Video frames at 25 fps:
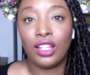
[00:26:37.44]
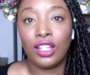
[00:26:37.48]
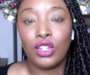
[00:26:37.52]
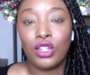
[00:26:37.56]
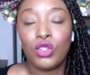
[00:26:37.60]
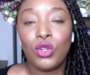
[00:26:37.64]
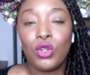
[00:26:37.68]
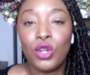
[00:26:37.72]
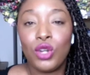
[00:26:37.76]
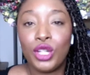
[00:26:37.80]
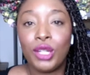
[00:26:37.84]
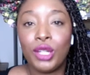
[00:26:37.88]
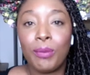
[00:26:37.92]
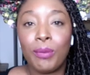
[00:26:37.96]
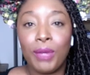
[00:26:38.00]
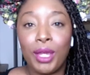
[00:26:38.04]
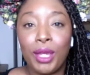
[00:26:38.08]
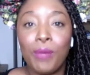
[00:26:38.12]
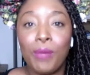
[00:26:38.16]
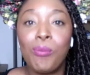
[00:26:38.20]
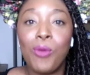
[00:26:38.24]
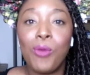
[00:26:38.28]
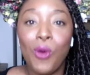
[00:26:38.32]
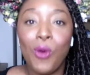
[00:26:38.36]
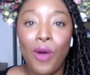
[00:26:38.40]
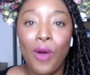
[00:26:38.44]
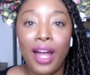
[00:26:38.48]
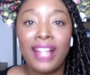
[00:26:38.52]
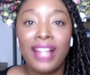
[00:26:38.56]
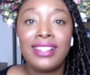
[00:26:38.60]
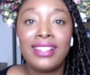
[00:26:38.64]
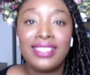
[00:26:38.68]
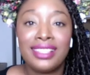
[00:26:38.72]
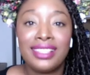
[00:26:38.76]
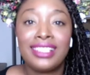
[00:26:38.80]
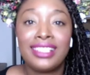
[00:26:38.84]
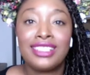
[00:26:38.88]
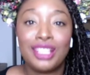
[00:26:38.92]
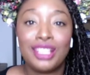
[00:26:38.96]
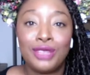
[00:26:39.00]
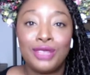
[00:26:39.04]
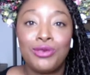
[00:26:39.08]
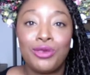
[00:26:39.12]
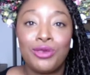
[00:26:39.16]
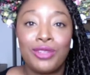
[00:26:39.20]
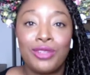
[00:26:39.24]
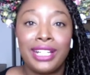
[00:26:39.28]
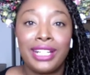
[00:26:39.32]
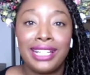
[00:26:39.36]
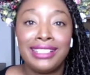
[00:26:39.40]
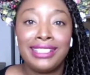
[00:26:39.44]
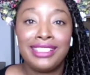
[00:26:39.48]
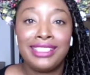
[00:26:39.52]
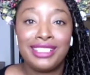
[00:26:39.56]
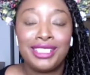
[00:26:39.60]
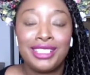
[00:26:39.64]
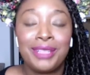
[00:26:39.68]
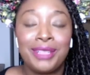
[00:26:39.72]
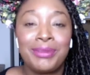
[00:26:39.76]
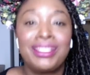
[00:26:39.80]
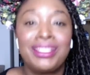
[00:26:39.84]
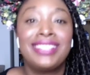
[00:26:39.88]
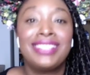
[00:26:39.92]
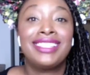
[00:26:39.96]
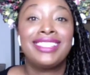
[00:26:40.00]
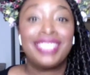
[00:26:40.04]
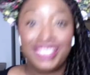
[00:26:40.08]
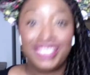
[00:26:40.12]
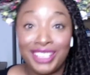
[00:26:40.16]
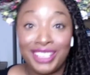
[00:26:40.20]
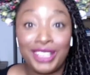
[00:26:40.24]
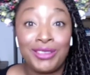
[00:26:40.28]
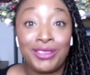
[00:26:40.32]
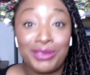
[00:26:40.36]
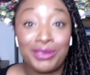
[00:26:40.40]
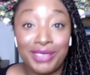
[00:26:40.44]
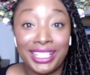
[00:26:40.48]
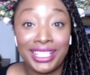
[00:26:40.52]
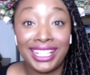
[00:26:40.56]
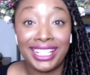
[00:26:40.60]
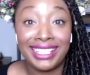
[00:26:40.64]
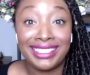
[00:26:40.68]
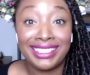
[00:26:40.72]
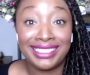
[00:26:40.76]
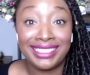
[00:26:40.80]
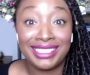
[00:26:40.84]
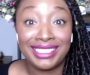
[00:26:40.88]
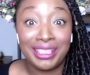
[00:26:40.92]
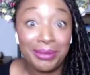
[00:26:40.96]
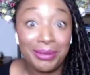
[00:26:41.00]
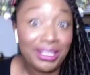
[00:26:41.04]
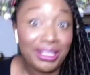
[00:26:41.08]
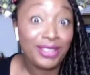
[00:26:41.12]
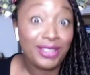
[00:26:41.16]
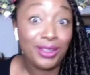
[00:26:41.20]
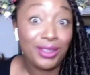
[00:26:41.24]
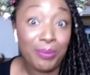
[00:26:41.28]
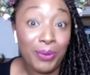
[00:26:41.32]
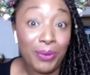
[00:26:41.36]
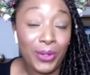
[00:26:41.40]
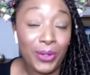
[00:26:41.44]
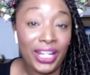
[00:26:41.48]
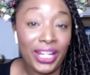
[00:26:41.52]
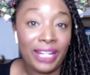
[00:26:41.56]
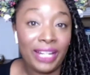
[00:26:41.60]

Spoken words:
you're going to be in more unsuccessful relationships than successful relationships. That's the point.